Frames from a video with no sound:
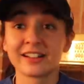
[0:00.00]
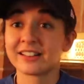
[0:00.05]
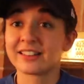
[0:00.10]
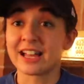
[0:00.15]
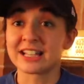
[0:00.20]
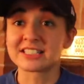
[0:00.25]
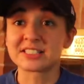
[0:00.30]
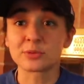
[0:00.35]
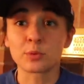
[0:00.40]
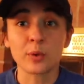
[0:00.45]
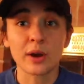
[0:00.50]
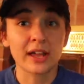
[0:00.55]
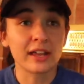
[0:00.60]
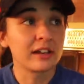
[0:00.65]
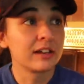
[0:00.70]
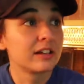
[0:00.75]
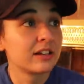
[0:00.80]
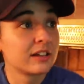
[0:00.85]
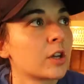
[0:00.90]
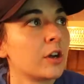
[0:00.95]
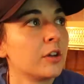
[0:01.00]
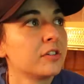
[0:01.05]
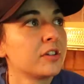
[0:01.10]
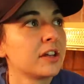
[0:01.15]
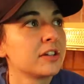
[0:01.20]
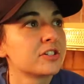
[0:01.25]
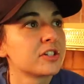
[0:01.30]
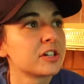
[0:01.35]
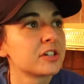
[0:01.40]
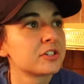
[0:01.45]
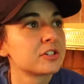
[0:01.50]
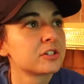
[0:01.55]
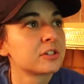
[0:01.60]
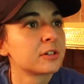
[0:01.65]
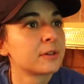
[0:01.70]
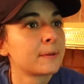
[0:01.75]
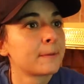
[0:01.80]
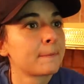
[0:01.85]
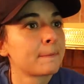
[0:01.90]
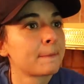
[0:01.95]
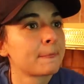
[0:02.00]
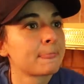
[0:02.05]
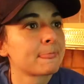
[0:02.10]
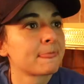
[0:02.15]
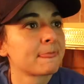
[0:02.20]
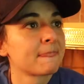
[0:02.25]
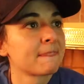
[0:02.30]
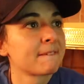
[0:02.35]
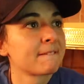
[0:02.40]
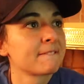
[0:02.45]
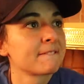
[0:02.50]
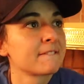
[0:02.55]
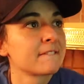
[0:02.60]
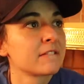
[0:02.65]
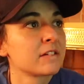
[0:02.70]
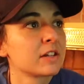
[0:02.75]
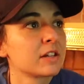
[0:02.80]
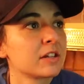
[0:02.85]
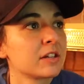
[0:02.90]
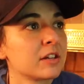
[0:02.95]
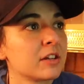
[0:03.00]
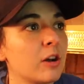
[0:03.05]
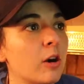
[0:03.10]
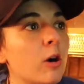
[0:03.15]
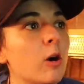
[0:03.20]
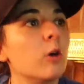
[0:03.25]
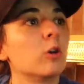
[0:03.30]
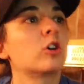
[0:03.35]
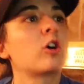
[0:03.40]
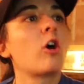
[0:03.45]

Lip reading: That's a win. All day, Josh. Oh,